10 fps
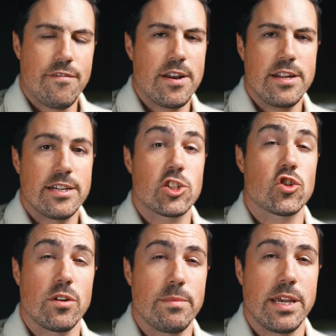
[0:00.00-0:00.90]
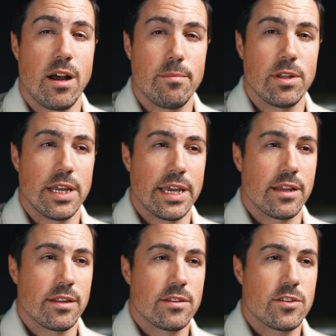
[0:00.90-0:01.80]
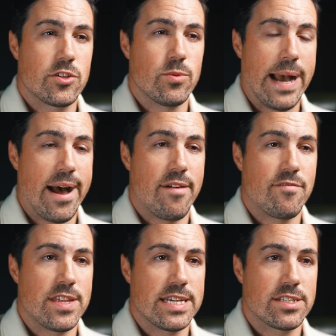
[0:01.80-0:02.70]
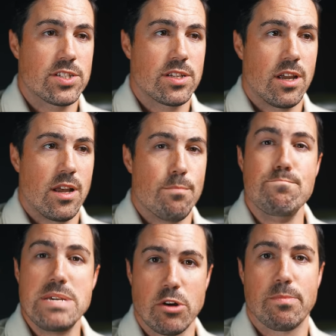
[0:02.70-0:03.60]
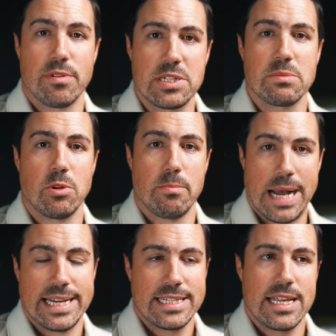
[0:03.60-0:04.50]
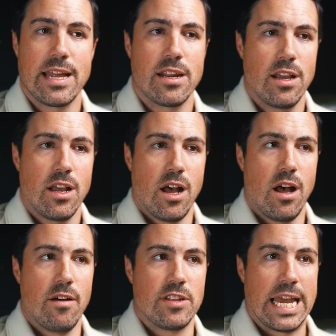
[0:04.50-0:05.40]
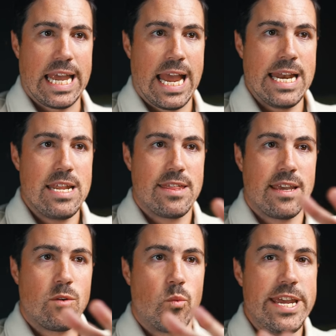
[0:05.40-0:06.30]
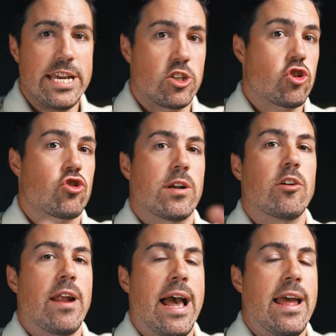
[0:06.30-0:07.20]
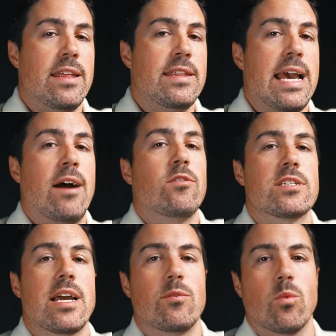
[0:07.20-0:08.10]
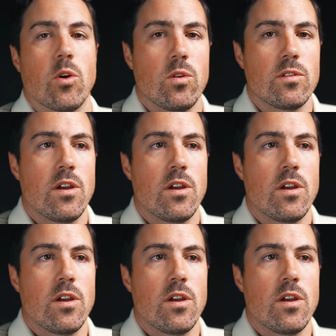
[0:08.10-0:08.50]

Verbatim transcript: find it extremely humbling to have this mirror principle mindset of like anything we get triggered at in the outside world,